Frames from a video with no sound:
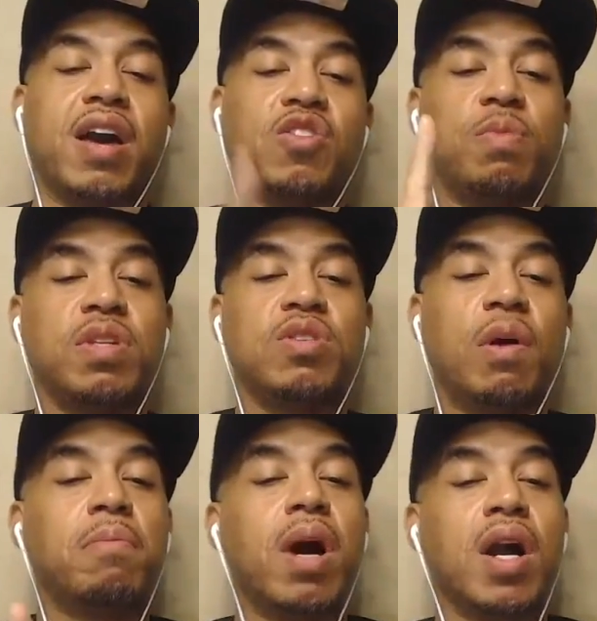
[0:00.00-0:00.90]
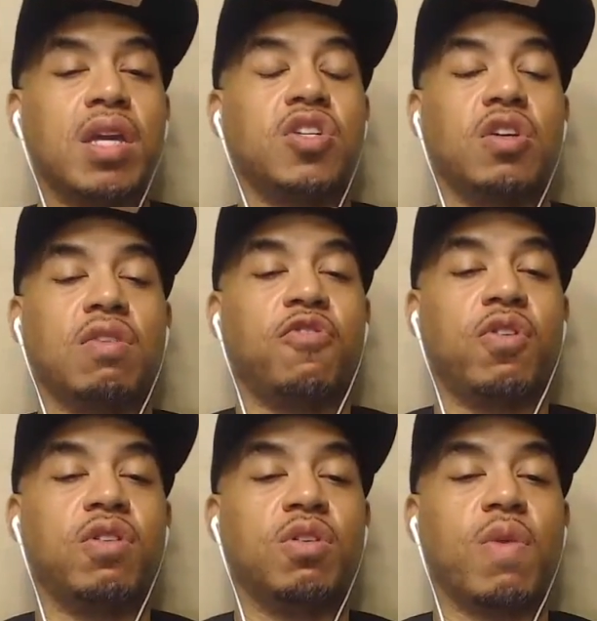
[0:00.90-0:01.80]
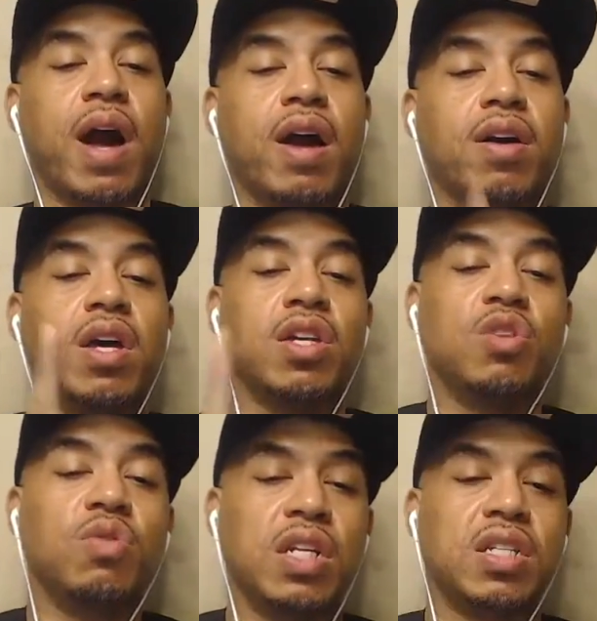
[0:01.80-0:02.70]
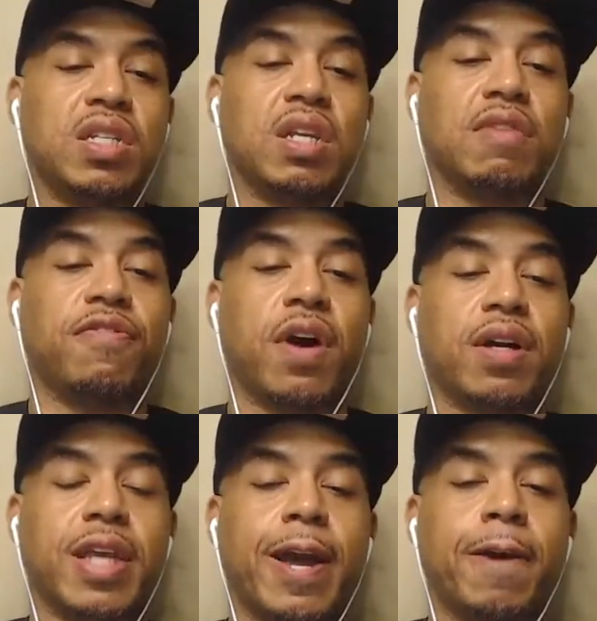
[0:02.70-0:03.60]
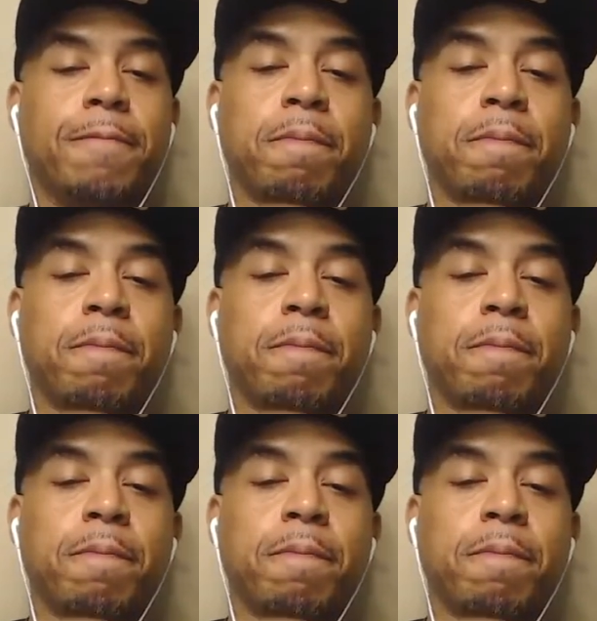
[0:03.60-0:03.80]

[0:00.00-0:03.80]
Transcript: You've been doing monkey shit for a little while. You need to sit the fuck down.